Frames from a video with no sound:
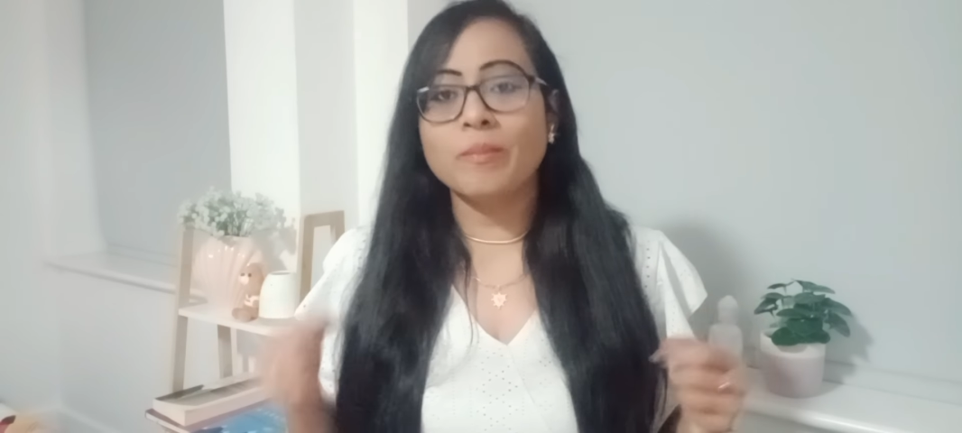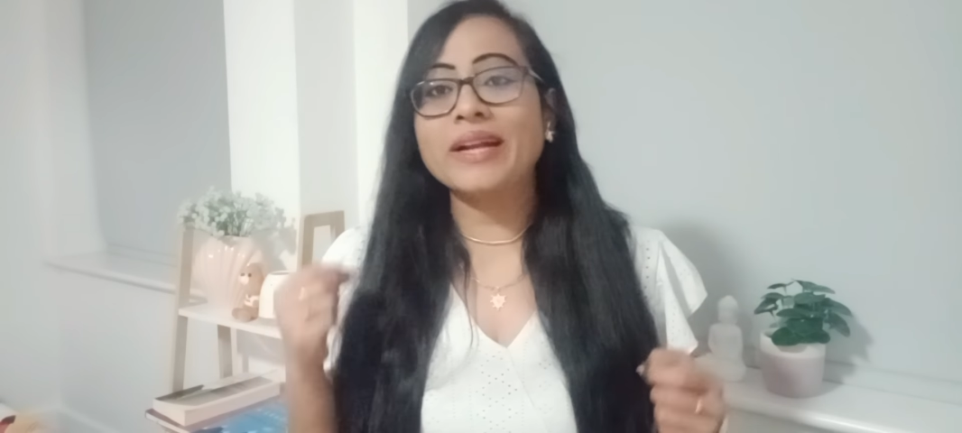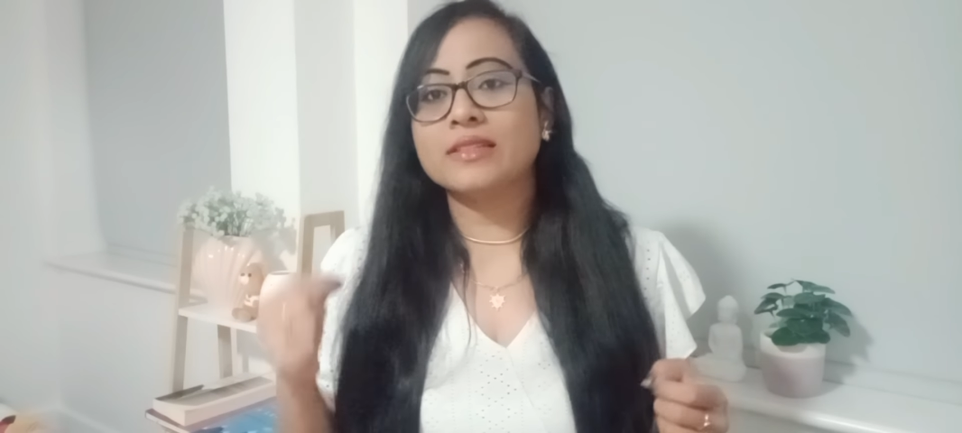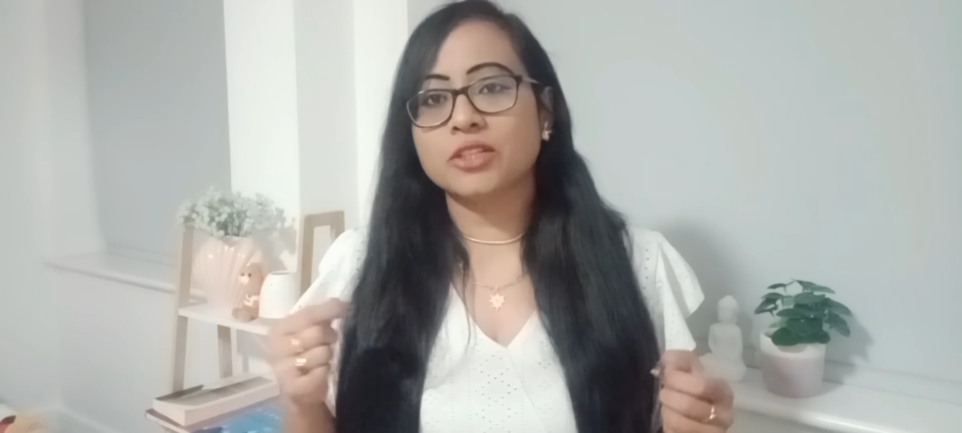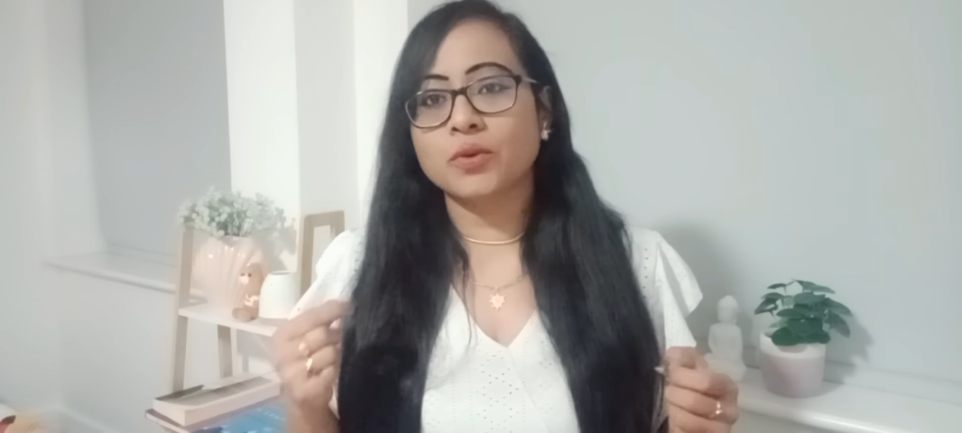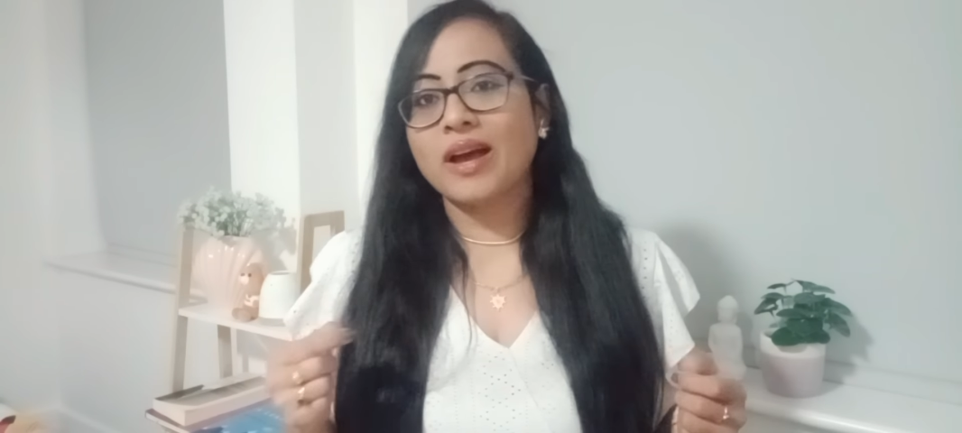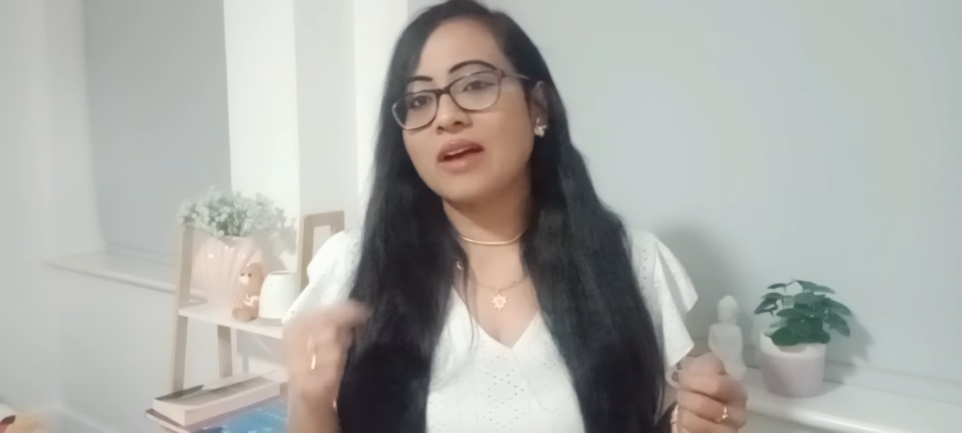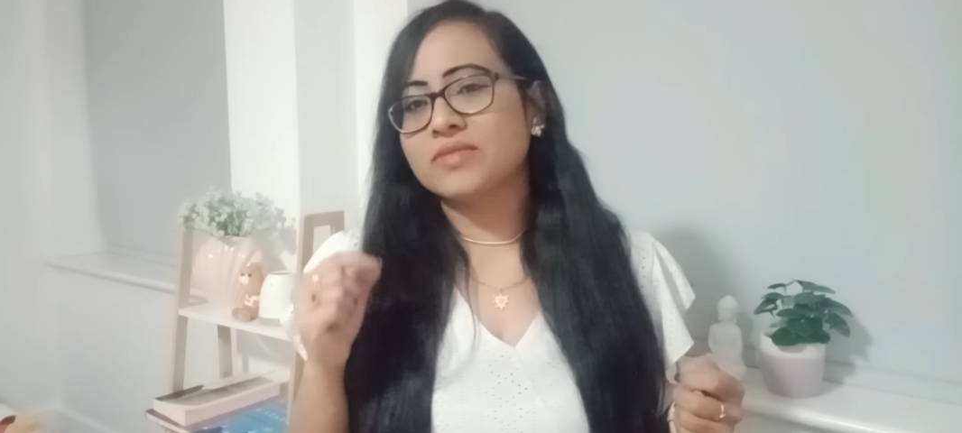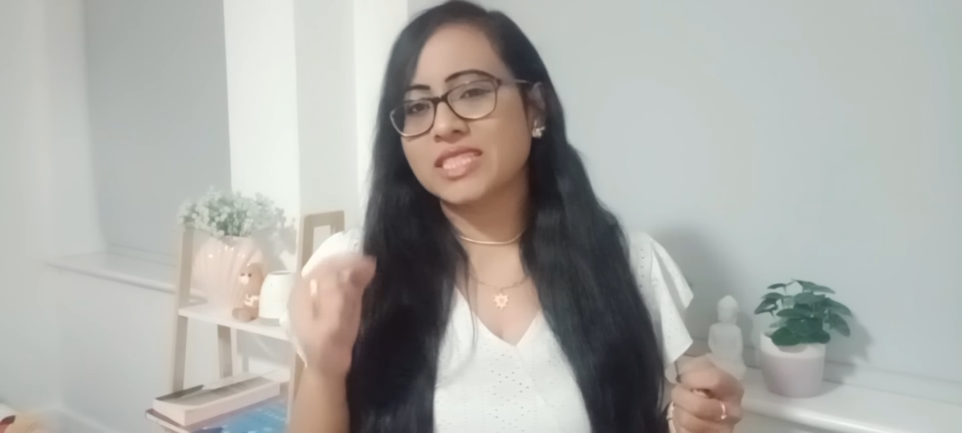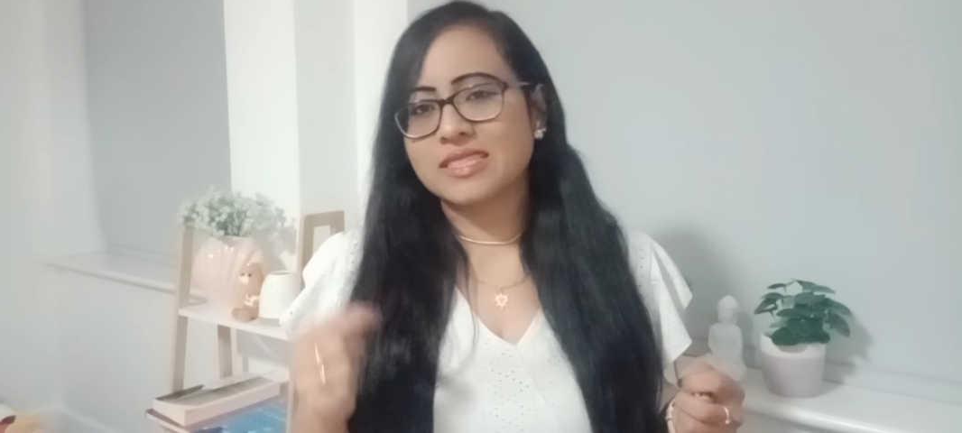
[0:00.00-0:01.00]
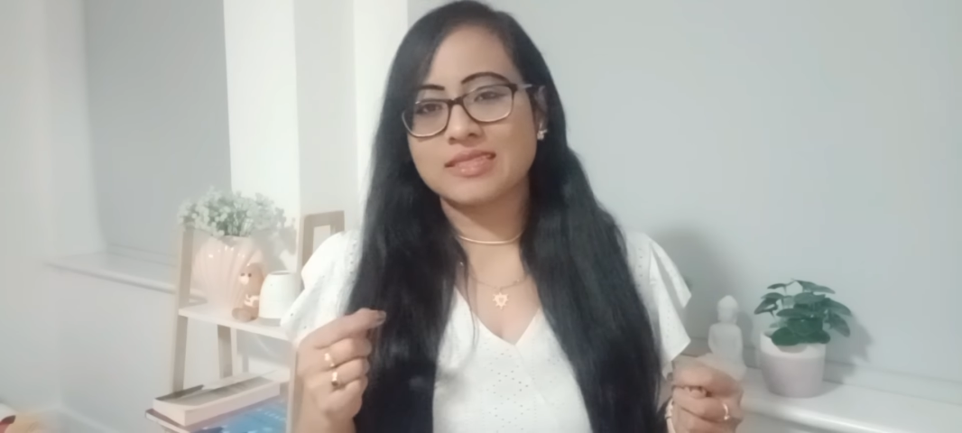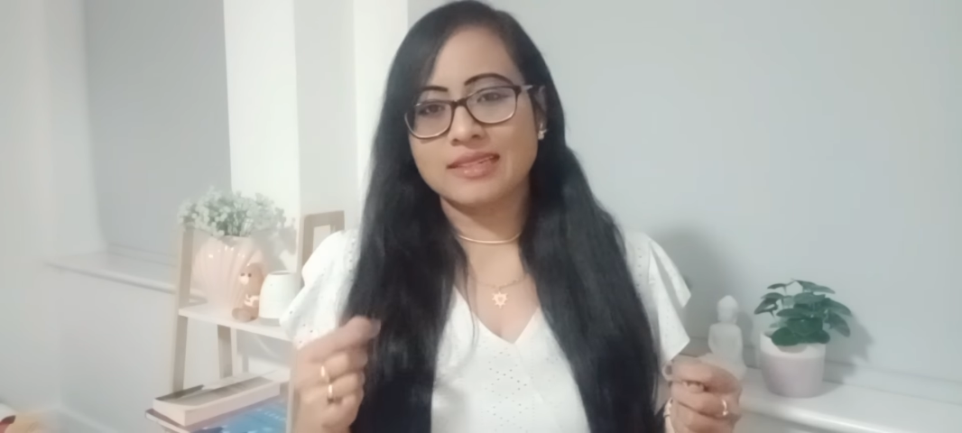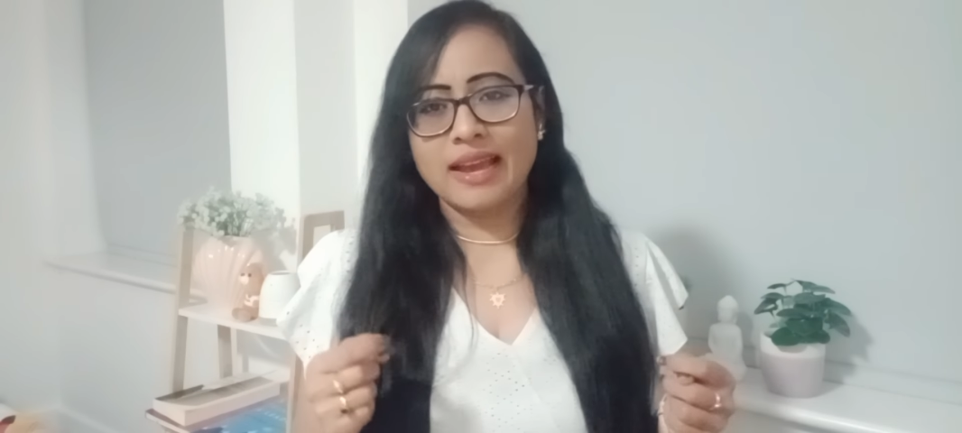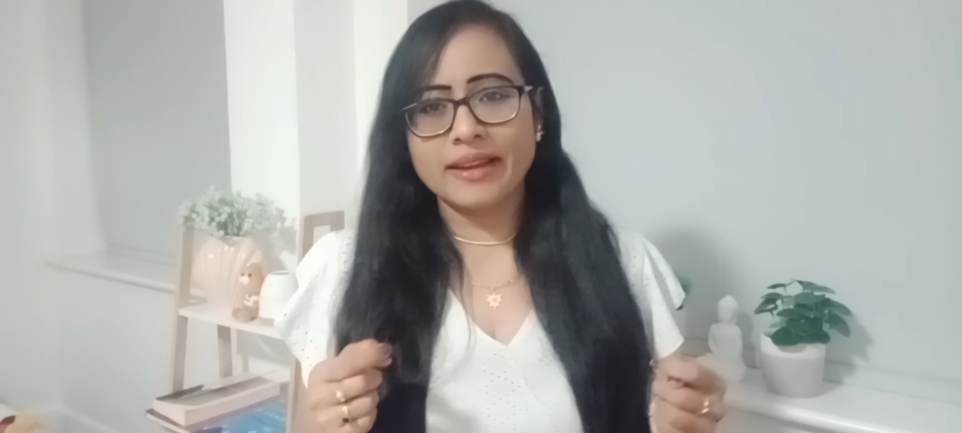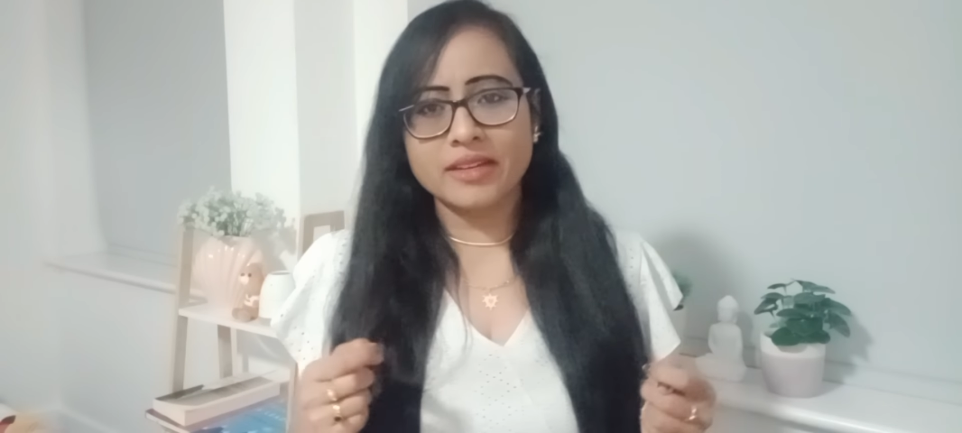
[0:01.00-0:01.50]
but you have just an
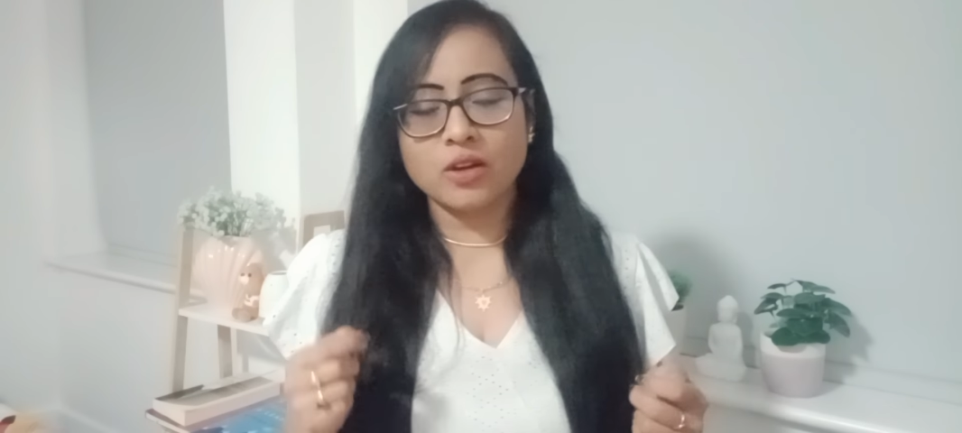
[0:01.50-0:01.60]
idea